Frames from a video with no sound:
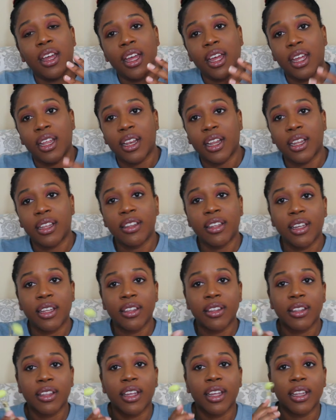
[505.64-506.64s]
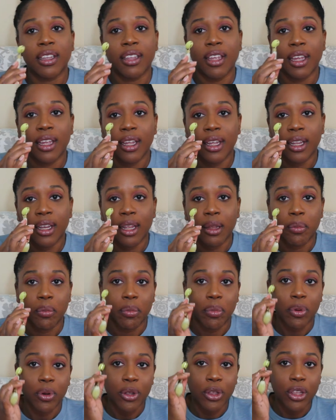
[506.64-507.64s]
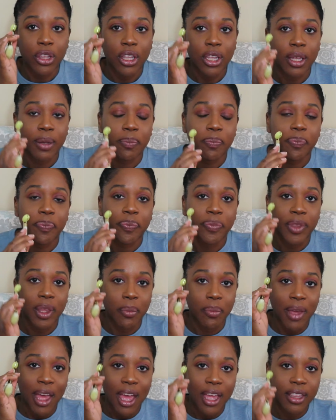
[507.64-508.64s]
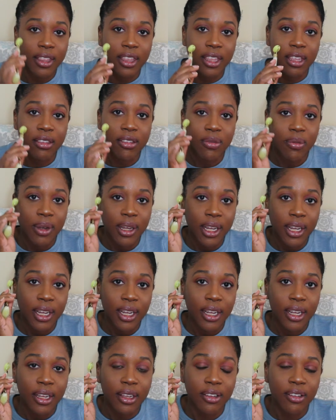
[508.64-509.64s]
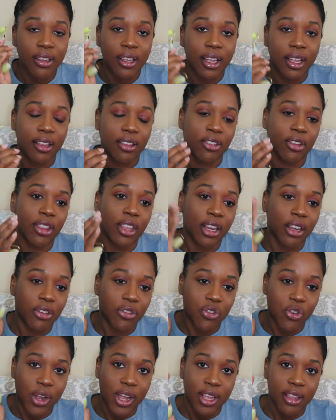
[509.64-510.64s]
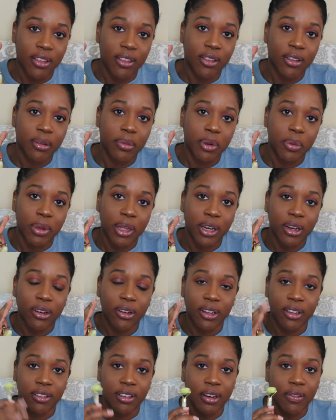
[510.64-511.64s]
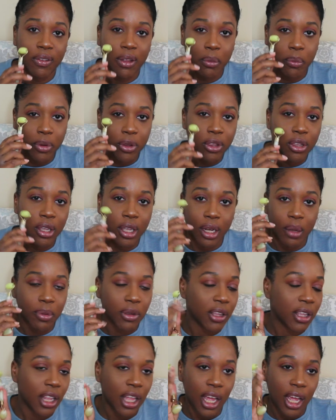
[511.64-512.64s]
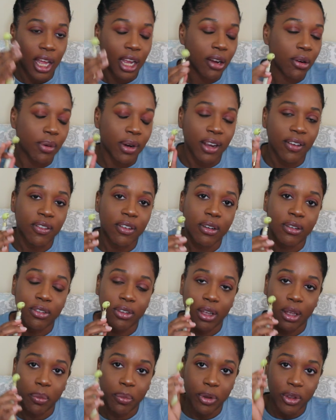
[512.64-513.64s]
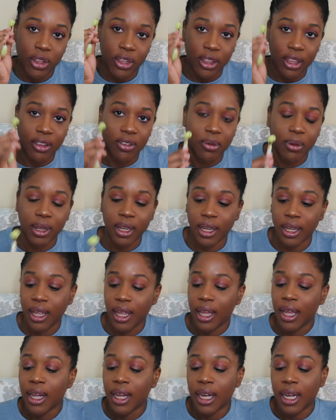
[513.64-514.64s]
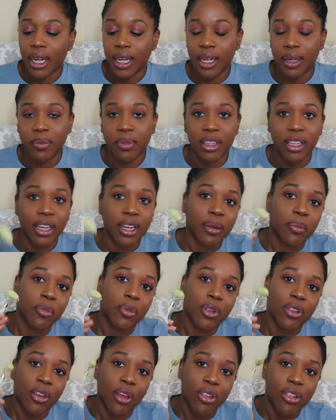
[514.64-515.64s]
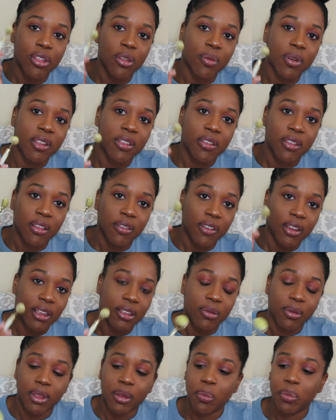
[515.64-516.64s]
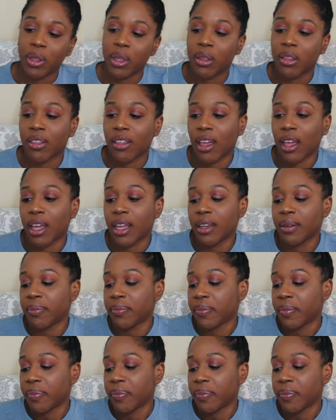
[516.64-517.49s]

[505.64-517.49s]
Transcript: And I tend to like take it and push it back this way so that it drains a little bit better instead of like pushing it up into the eye or whatever. So I'll push it this way. And then I massage the rest of the face with the big side.